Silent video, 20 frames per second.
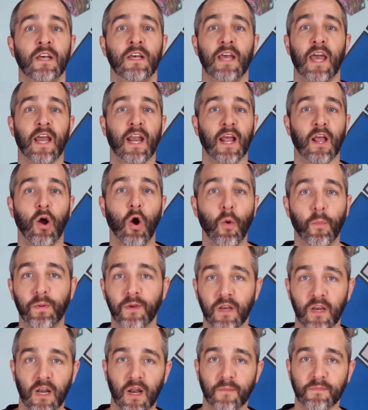and I
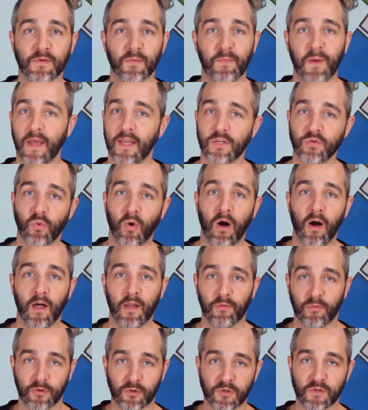opened it up to page
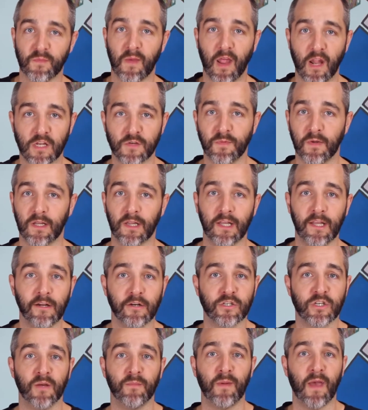1, which was management and
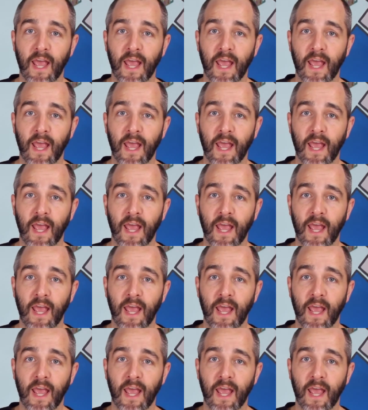leadership,